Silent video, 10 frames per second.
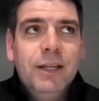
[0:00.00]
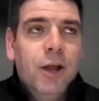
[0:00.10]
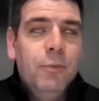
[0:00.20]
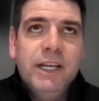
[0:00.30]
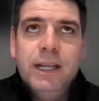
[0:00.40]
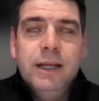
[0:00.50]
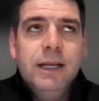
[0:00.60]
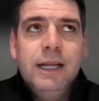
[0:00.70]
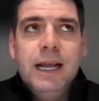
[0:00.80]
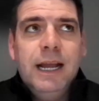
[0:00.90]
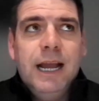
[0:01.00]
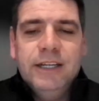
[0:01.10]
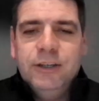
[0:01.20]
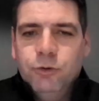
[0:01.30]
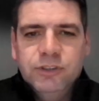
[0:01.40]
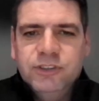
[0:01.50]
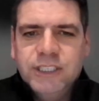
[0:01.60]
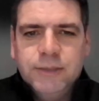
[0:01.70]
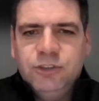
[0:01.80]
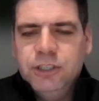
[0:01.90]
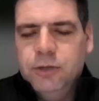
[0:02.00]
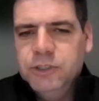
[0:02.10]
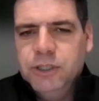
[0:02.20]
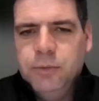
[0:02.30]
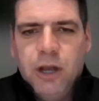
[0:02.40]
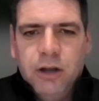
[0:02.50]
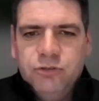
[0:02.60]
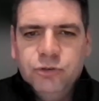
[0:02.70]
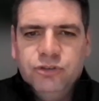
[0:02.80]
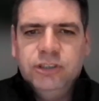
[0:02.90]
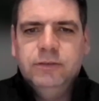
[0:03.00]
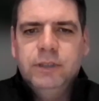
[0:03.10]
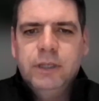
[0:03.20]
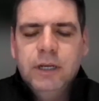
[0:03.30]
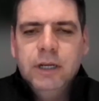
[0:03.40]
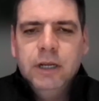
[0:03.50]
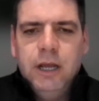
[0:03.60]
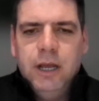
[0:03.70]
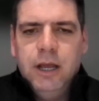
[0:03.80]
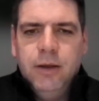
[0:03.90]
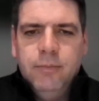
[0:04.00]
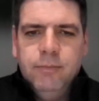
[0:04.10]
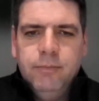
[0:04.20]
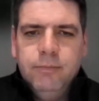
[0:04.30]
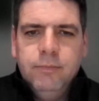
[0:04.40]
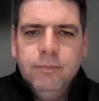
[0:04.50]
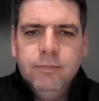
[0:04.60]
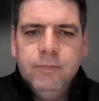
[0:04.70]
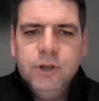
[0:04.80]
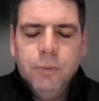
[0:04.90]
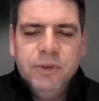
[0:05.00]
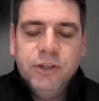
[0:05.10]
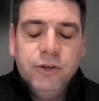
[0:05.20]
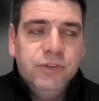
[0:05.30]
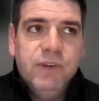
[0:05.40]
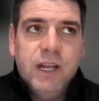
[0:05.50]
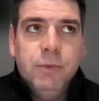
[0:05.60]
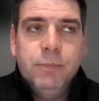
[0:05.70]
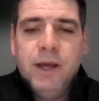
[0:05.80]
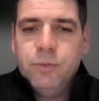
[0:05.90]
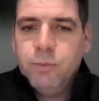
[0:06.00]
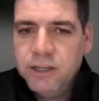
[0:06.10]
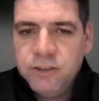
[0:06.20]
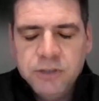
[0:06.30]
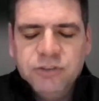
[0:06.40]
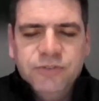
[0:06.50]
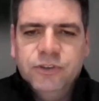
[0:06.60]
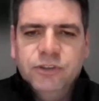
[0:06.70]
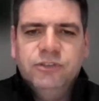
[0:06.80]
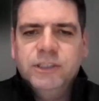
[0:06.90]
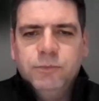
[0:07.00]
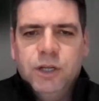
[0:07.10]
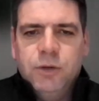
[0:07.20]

you know, when you add in all the teams, you know, we are touching, you know, with the youth development pathway as well as the first team.